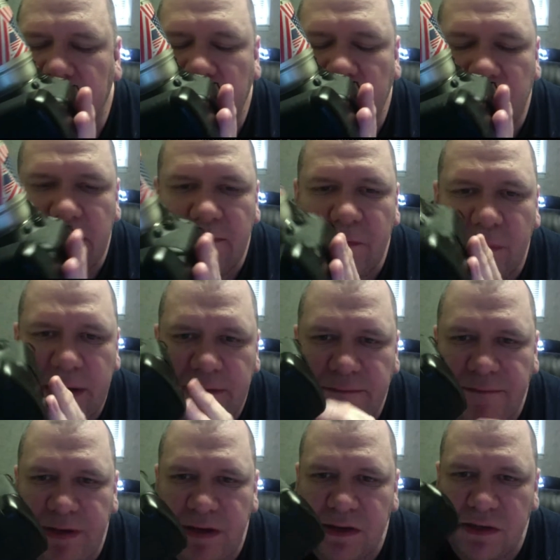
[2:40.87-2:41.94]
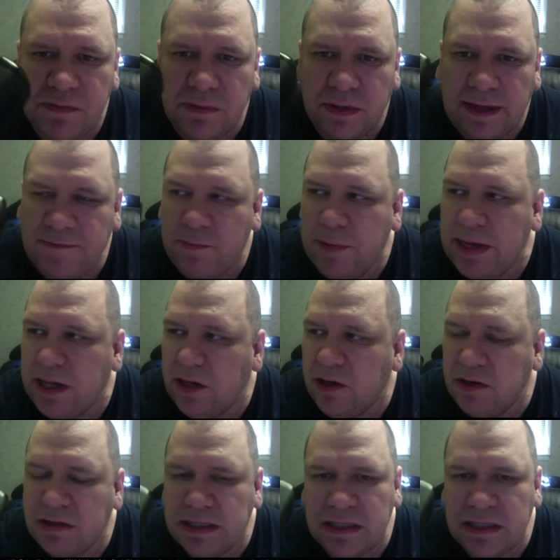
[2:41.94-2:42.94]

Love the way it feels. Love the way it looks.